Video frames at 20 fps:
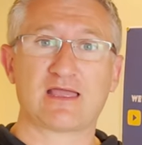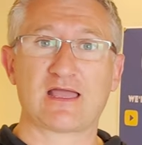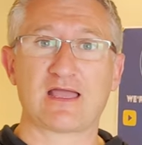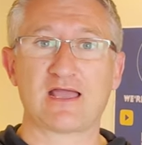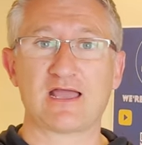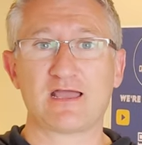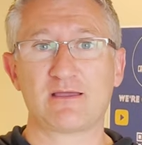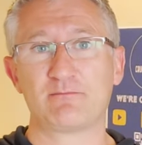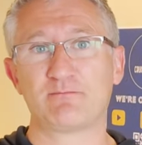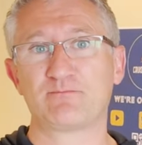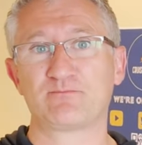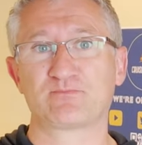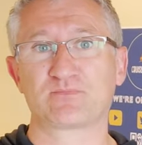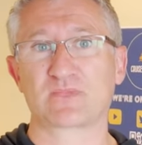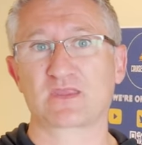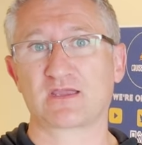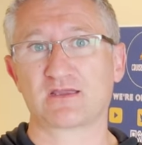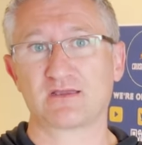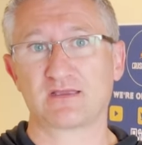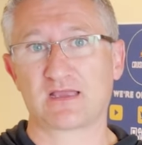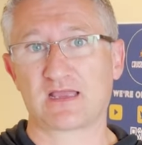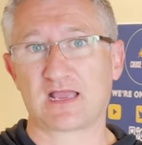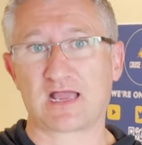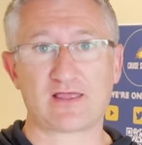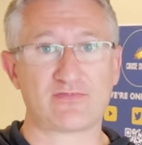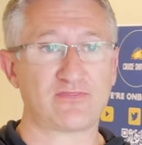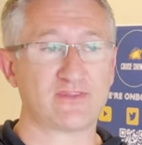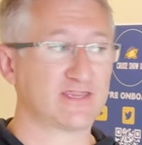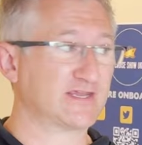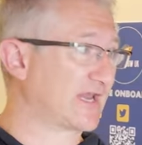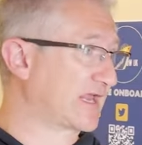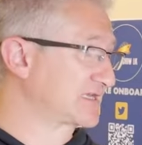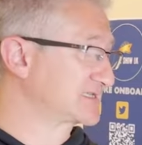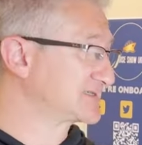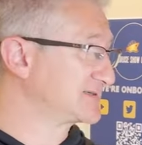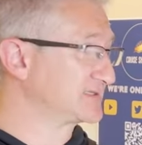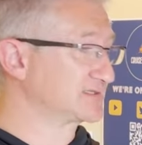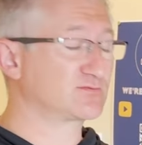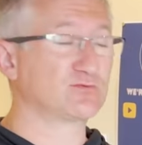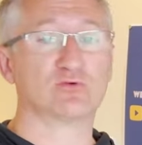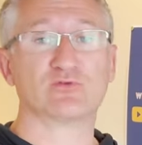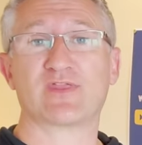and the announcements will